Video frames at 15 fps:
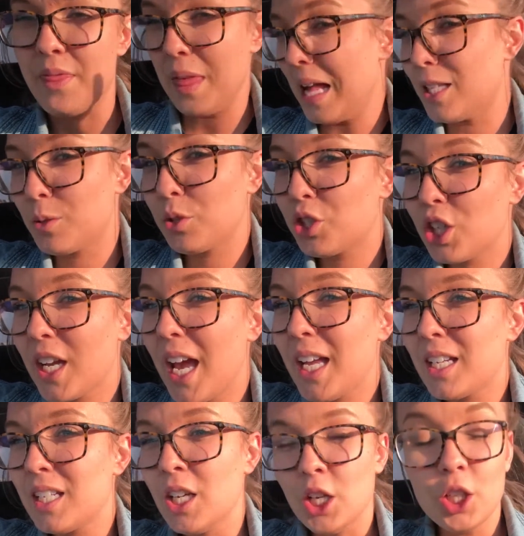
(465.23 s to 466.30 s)
That's what you're
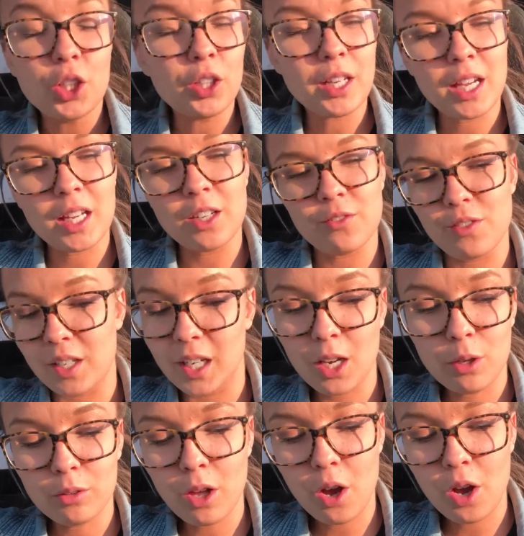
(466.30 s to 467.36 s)
getting. You're getting a
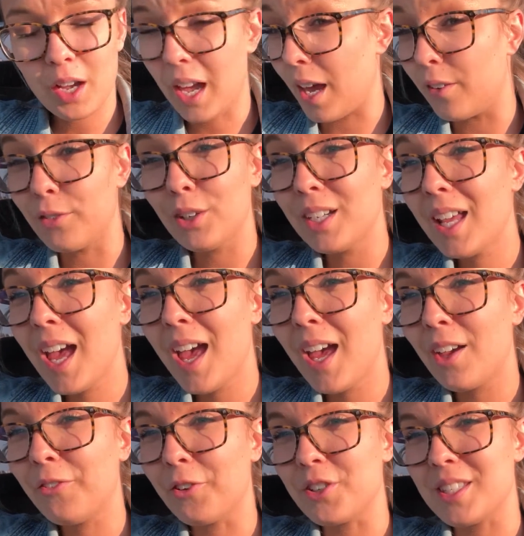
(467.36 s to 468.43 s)
video log every
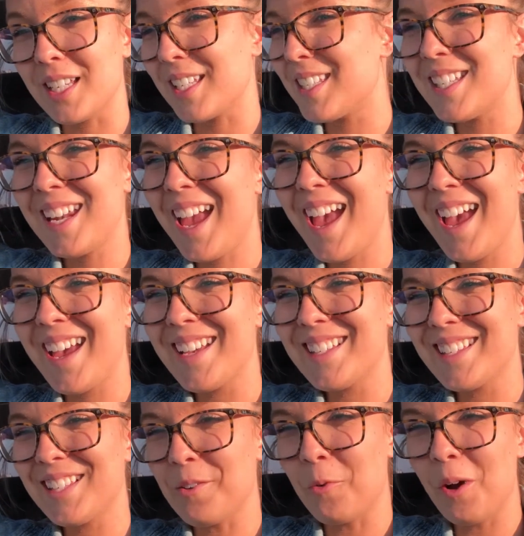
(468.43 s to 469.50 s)
day for 60
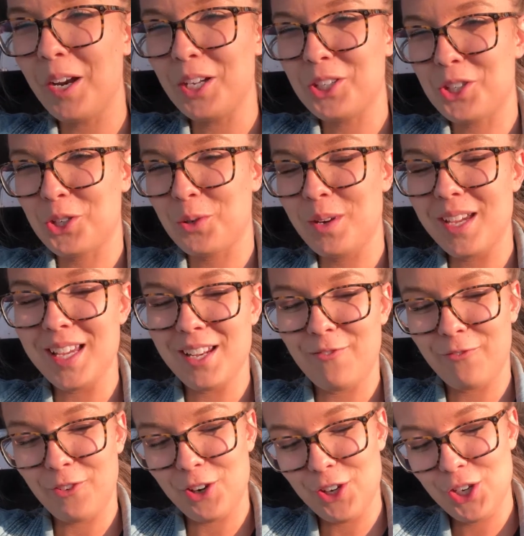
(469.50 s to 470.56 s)
days. What a treat
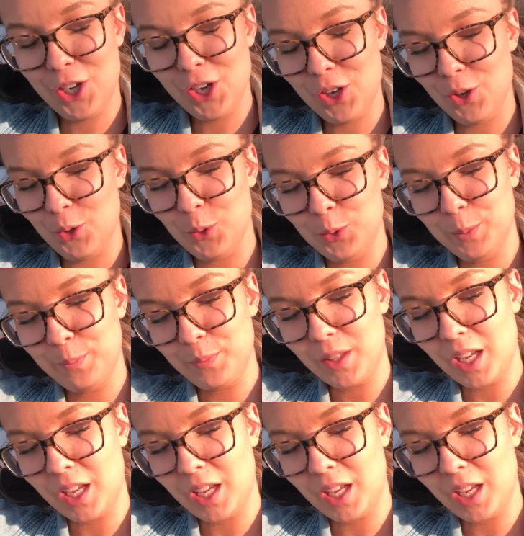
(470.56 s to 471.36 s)
for you.